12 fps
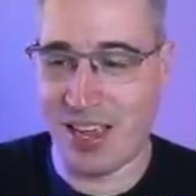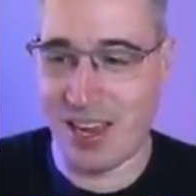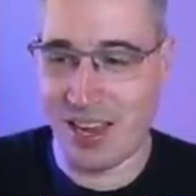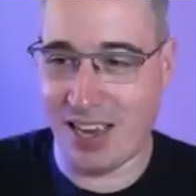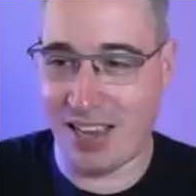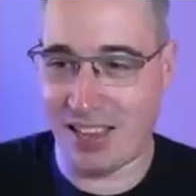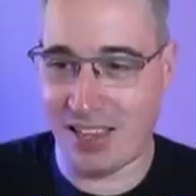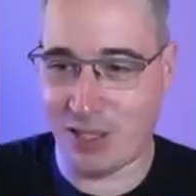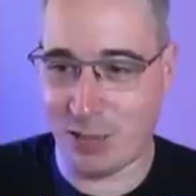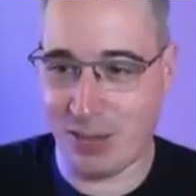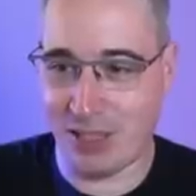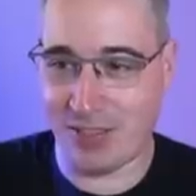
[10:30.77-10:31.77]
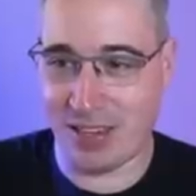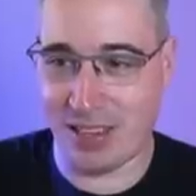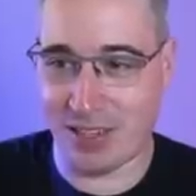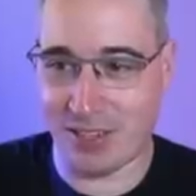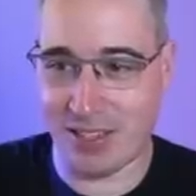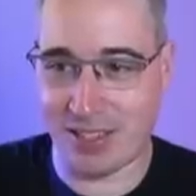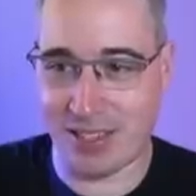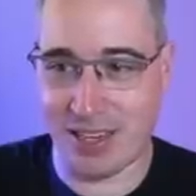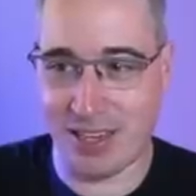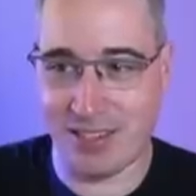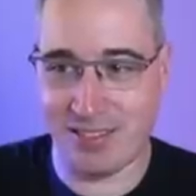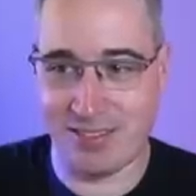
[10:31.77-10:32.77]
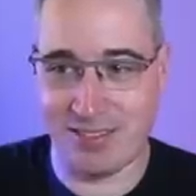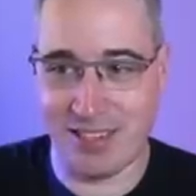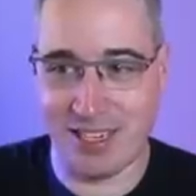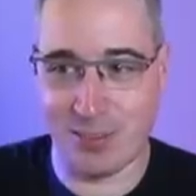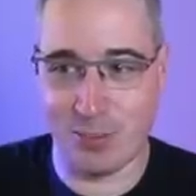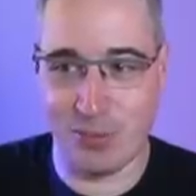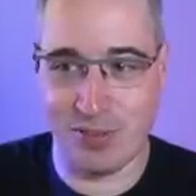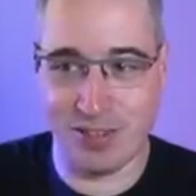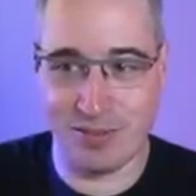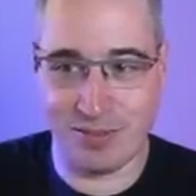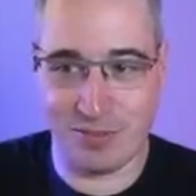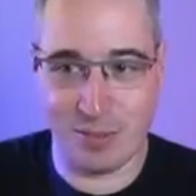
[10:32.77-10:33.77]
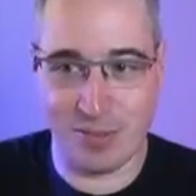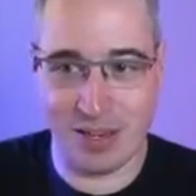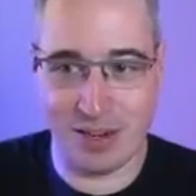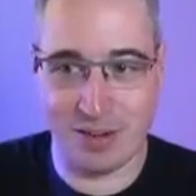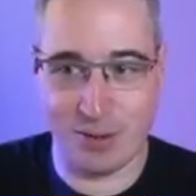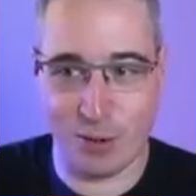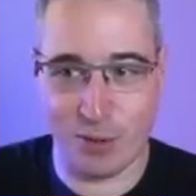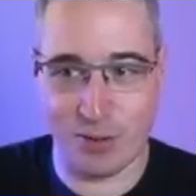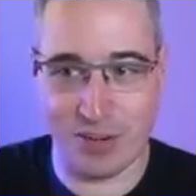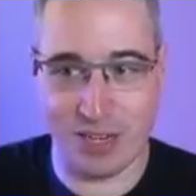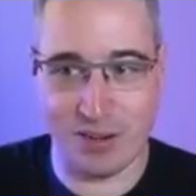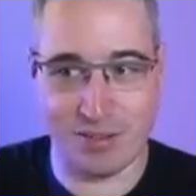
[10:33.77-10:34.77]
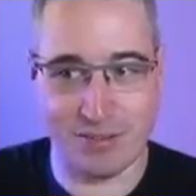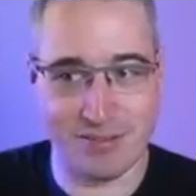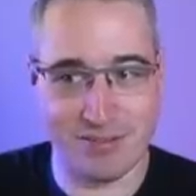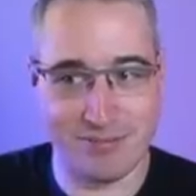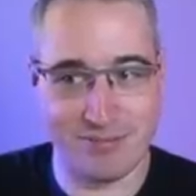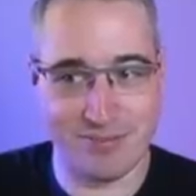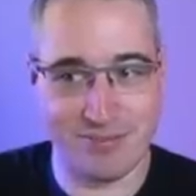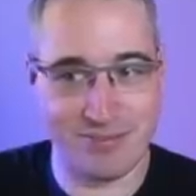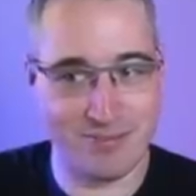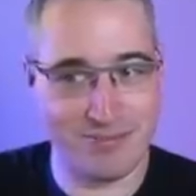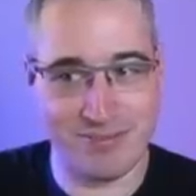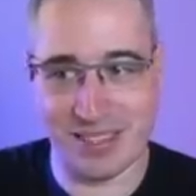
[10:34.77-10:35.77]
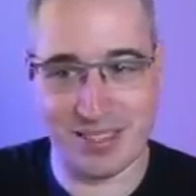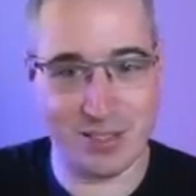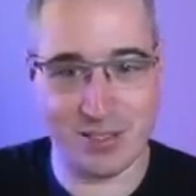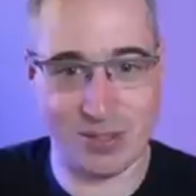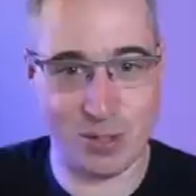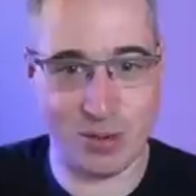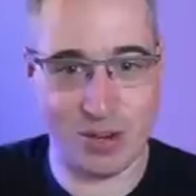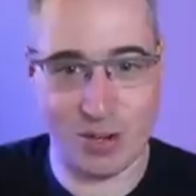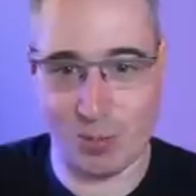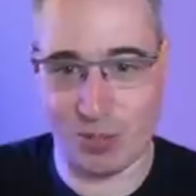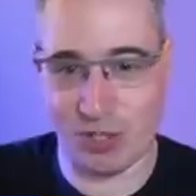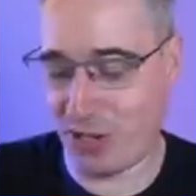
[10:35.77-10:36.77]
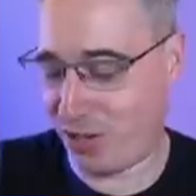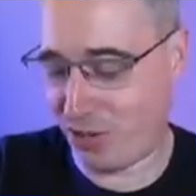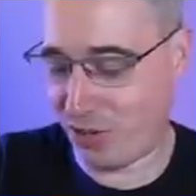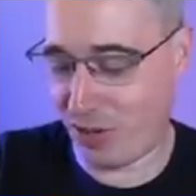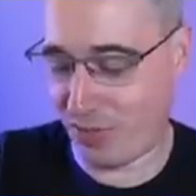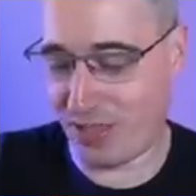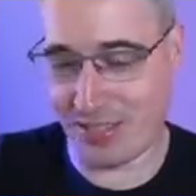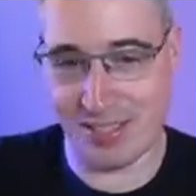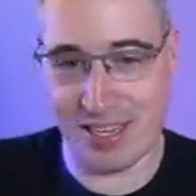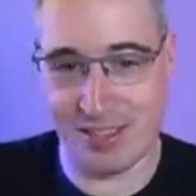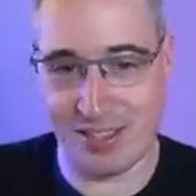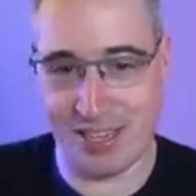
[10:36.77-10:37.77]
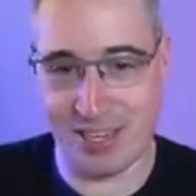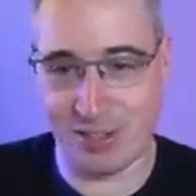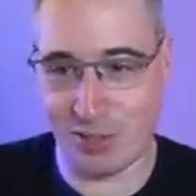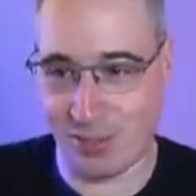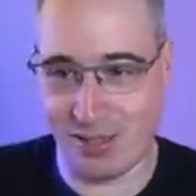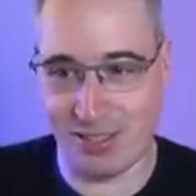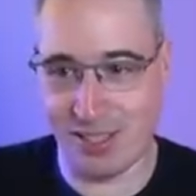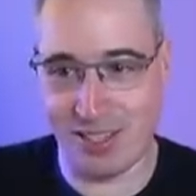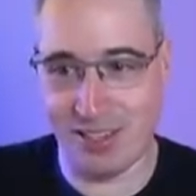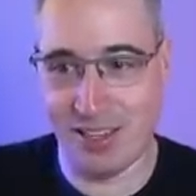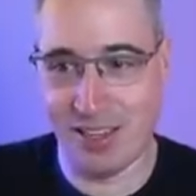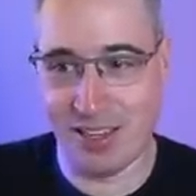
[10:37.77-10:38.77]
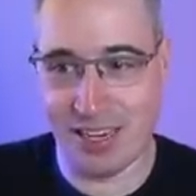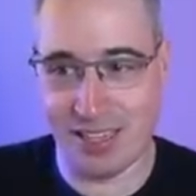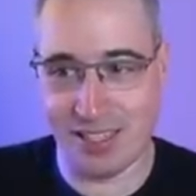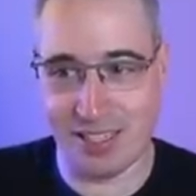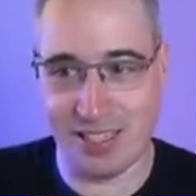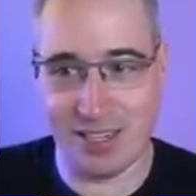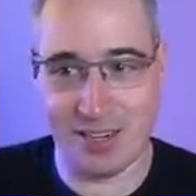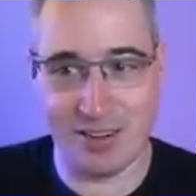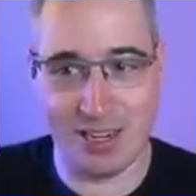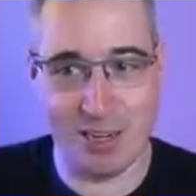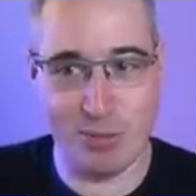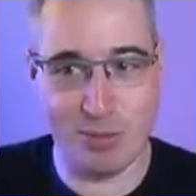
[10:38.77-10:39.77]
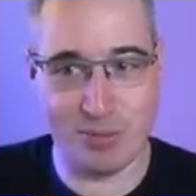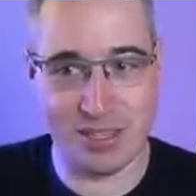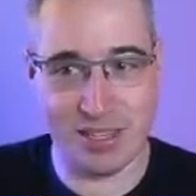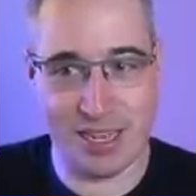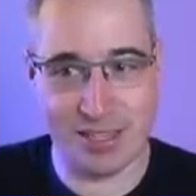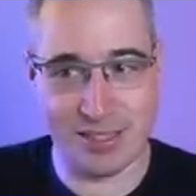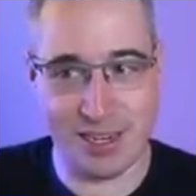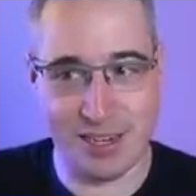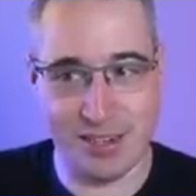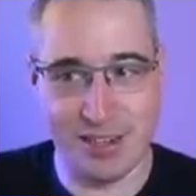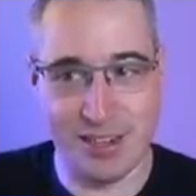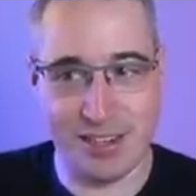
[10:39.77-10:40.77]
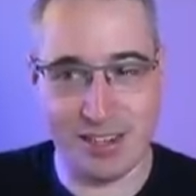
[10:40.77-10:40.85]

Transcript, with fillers: Uh, and that just means if I click on this side, it's moving from there over to here. That's all that's going on. We'll turn, turn off that scale again to really see. I click here, it moves to that side.